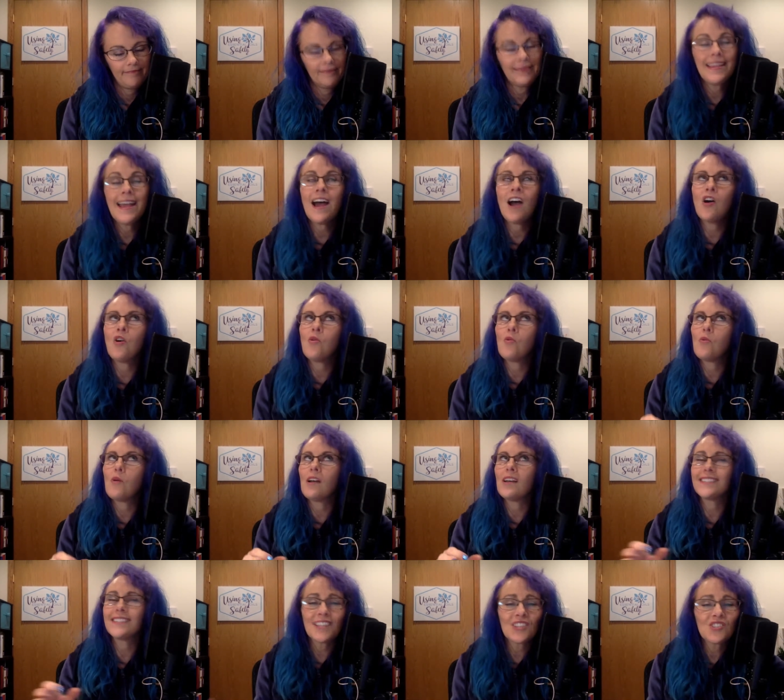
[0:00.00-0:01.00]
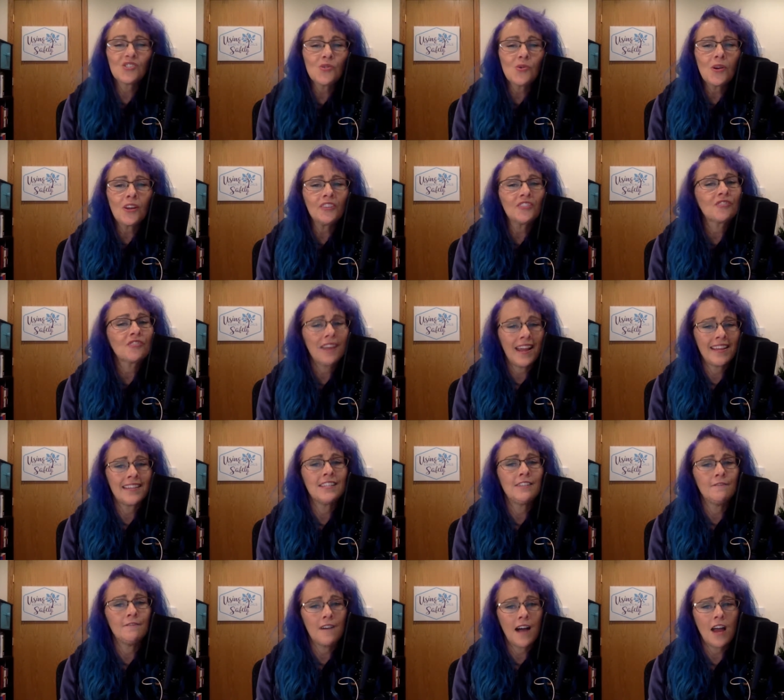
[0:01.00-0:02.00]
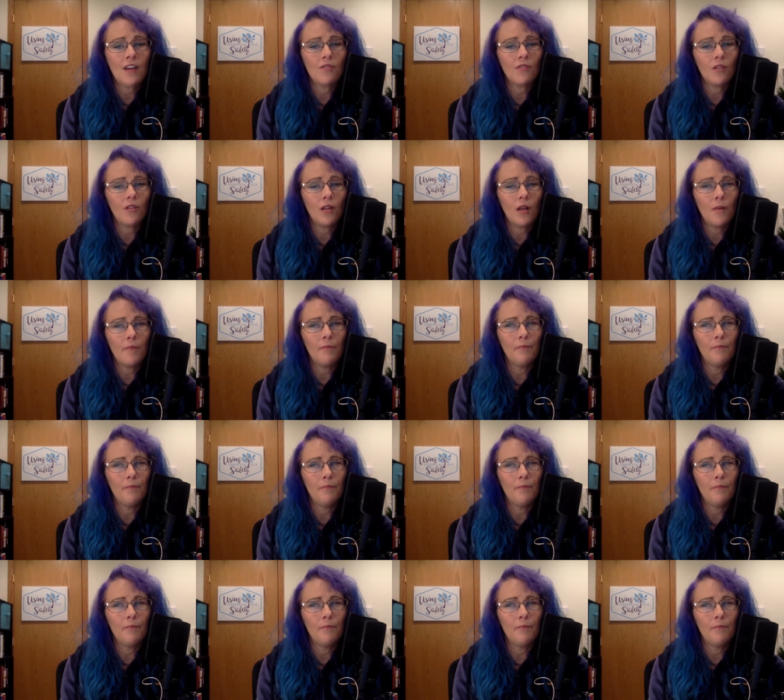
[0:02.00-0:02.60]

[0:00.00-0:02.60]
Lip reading: Now, essential oils are antiviral,